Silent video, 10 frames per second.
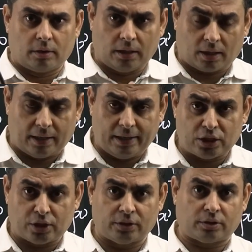the
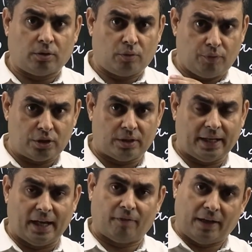conditions which they
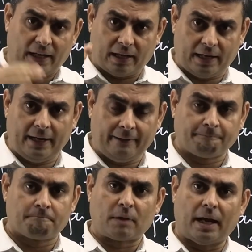have agreed
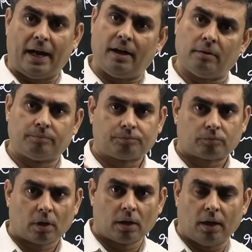and
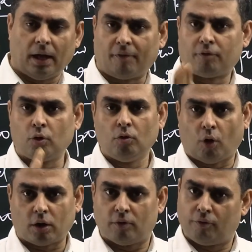have to
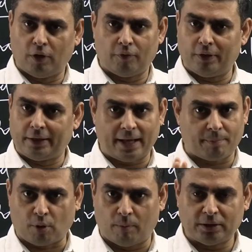what? Fulfill their
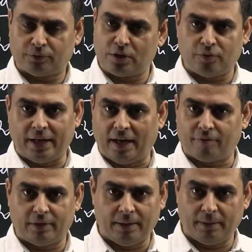promise which they
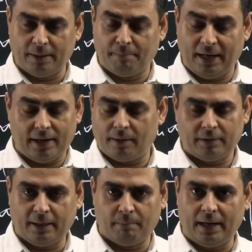
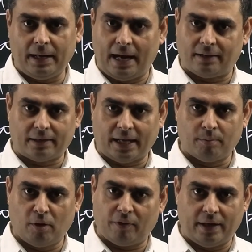made at the
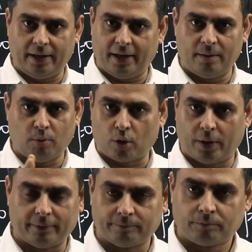time of lending and
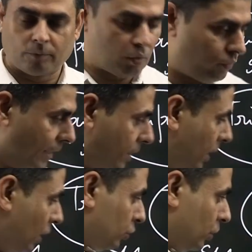borrowing. Fine.
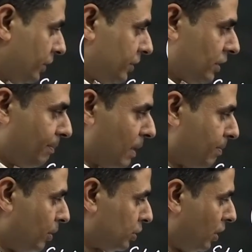So this is the
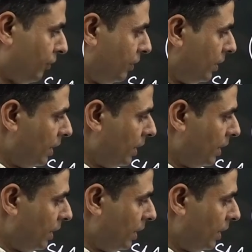purpose of